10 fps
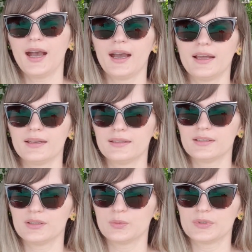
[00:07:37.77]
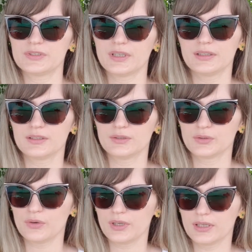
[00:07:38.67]
and we started
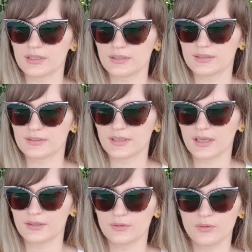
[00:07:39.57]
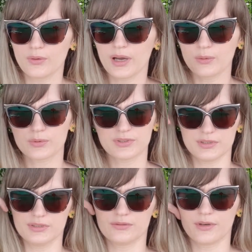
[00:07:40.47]
talking, and he said, I was
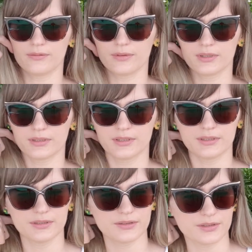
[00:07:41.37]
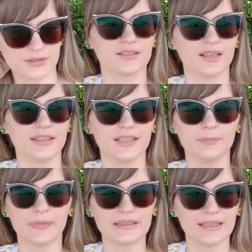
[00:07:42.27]
just traveling here, and then
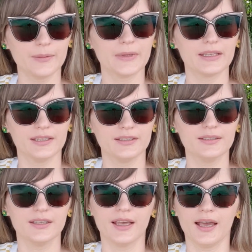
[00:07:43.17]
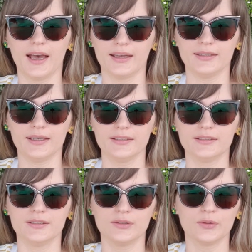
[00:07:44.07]
pandemic hit, and I
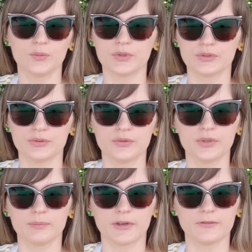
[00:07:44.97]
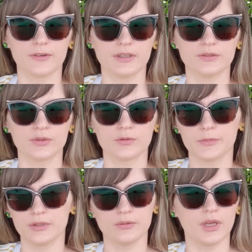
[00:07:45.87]
didn't know what to do, and my friend told
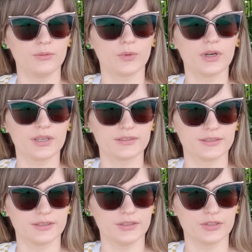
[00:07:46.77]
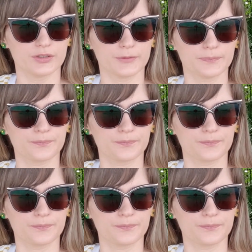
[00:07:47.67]
me, you can work as a teacher.